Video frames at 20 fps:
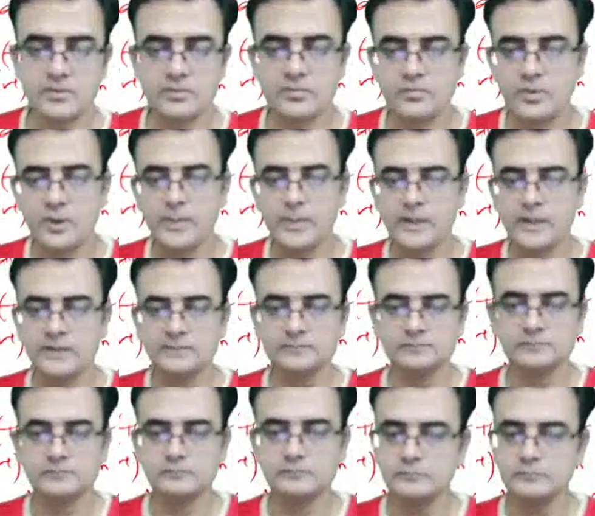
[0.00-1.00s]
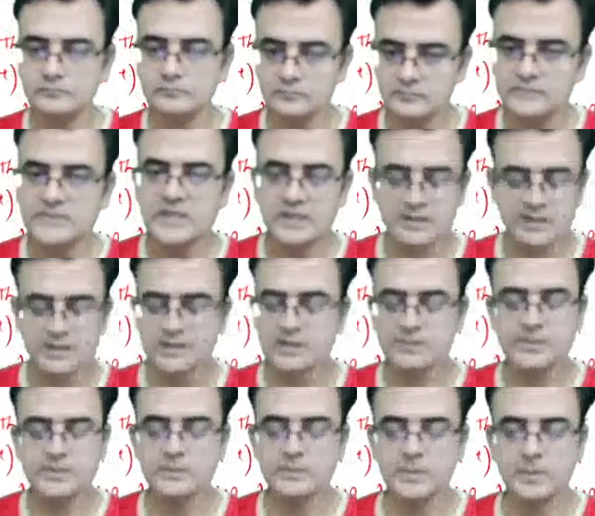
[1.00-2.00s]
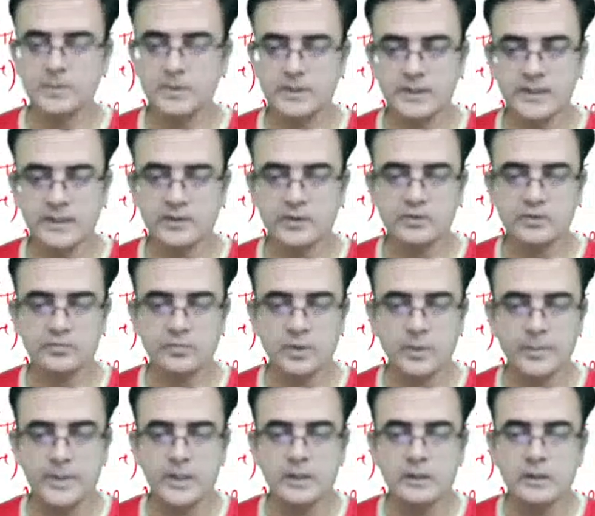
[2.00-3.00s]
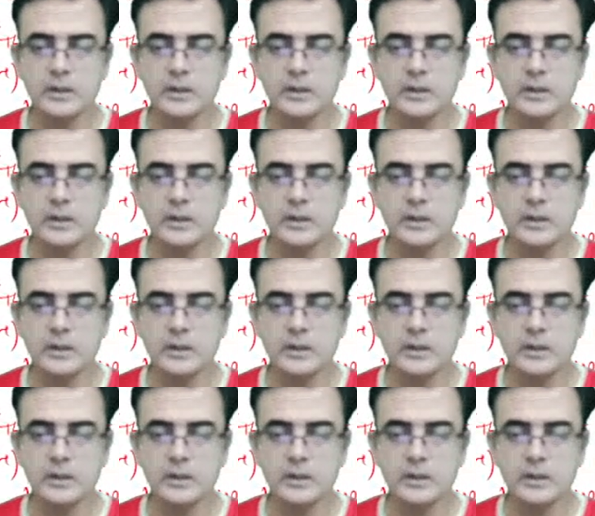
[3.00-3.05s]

forming. Transcription bubble they are not forming.